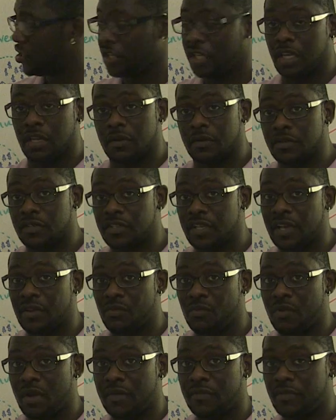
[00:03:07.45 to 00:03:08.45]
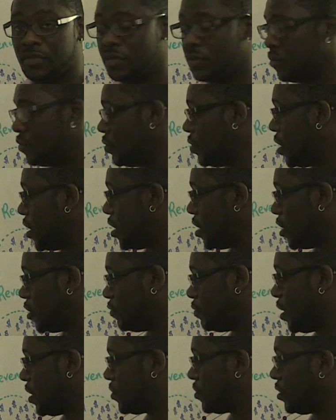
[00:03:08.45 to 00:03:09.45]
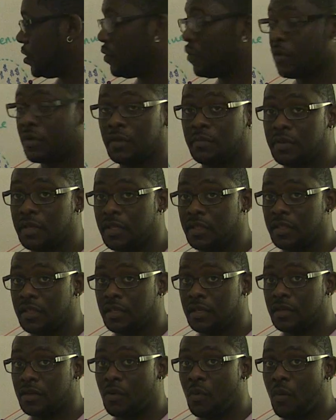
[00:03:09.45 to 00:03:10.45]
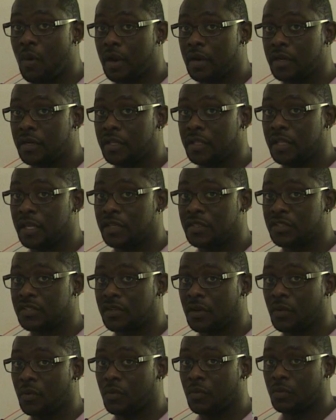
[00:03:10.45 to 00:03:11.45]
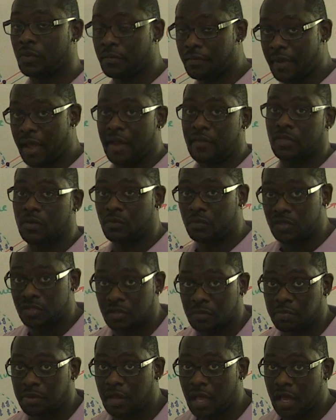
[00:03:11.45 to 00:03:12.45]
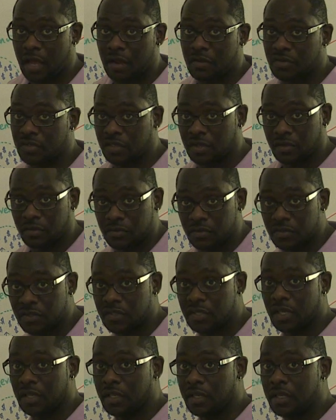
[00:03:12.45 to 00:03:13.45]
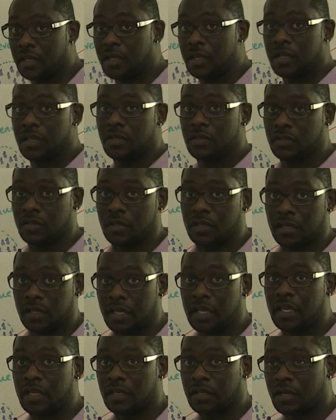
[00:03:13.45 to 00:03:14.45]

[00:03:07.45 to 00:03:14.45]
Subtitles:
here is that revenue is basically going to be the quantity that's sold after we supply ourselves and sell it to the end